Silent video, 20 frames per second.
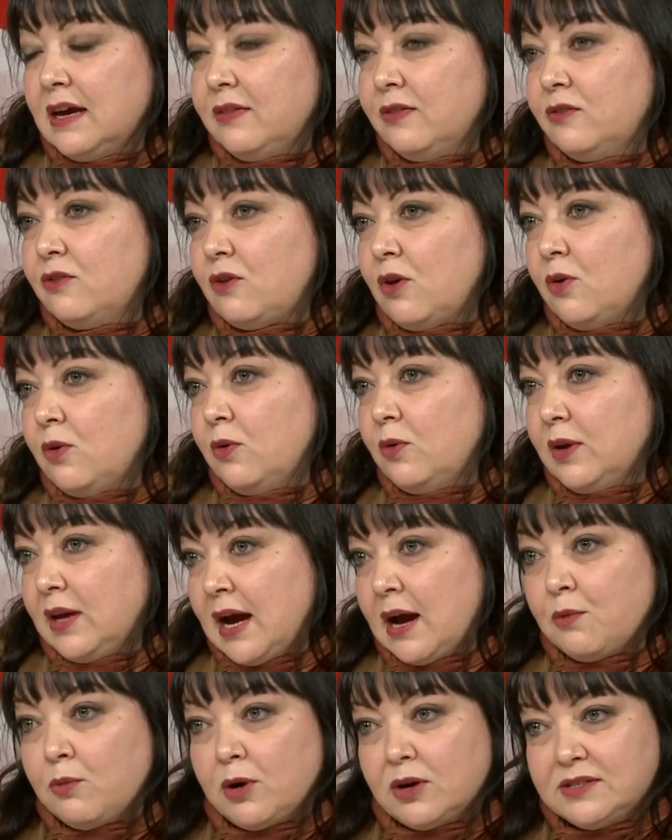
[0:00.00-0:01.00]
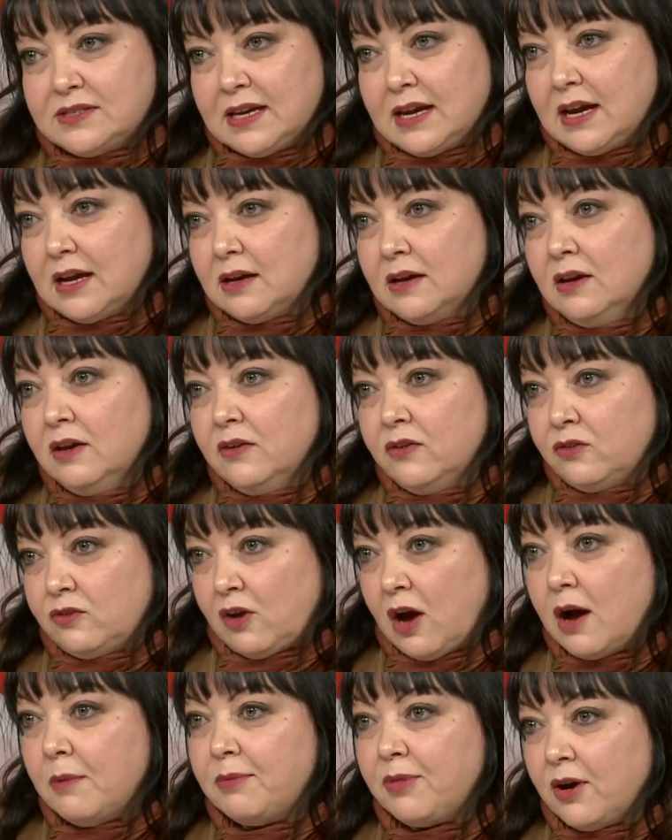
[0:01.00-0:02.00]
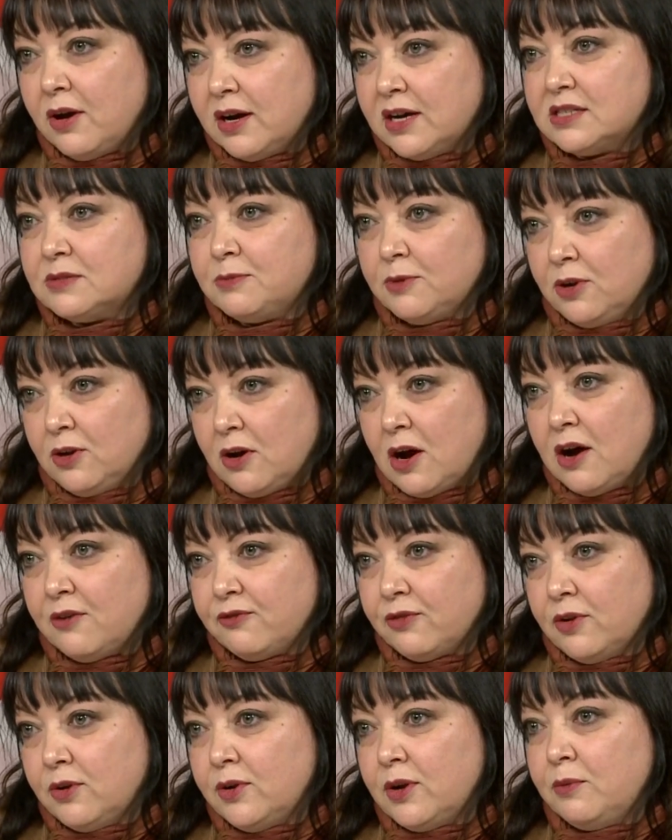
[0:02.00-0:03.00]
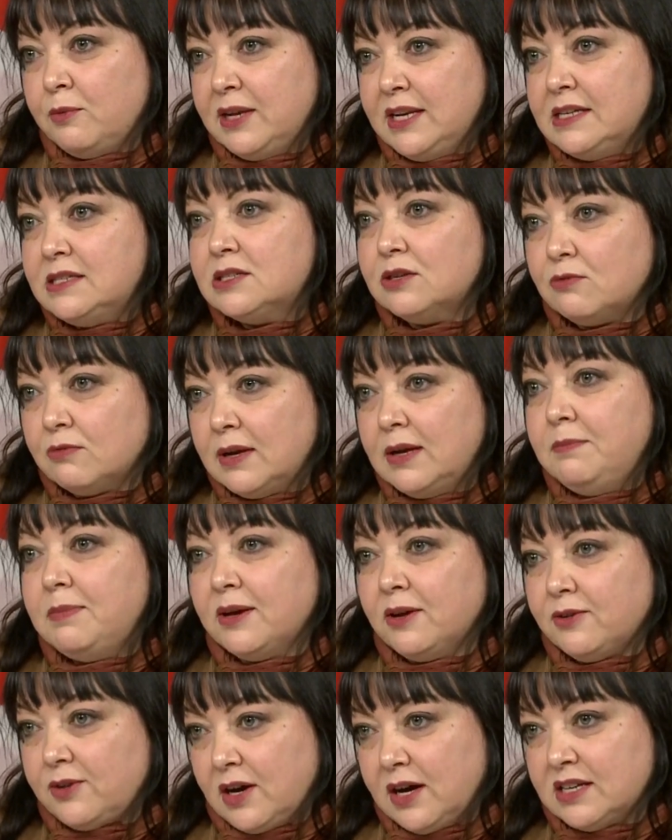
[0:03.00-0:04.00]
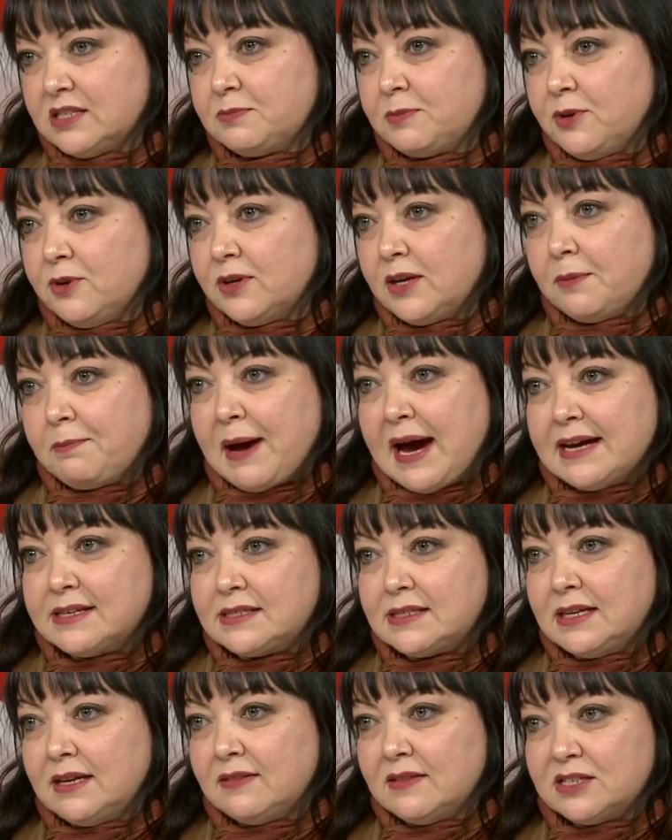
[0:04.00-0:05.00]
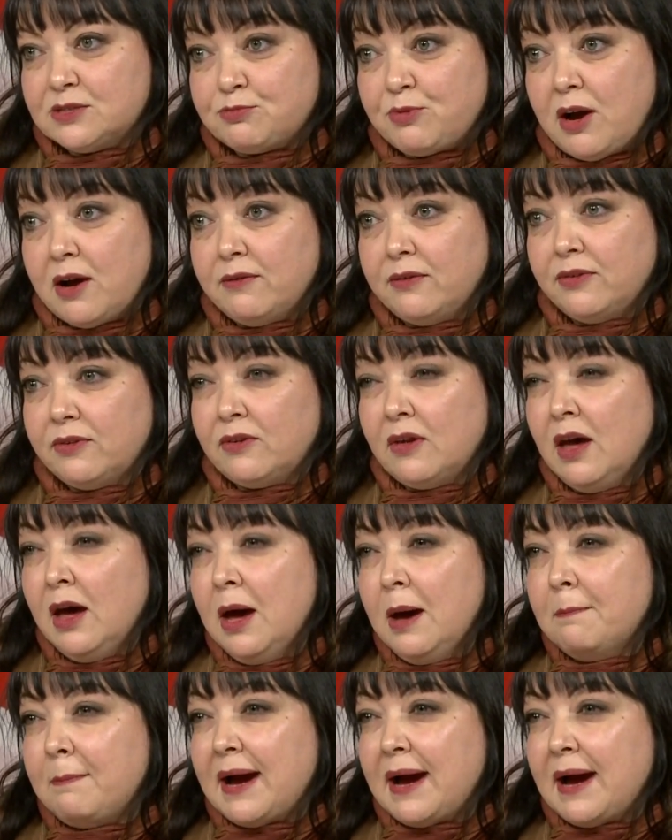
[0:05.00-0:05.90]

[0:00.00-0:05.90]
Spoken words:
And so, yeah, we're saying stop the hospital offloading. We need to rebuild hospital capacity in this province.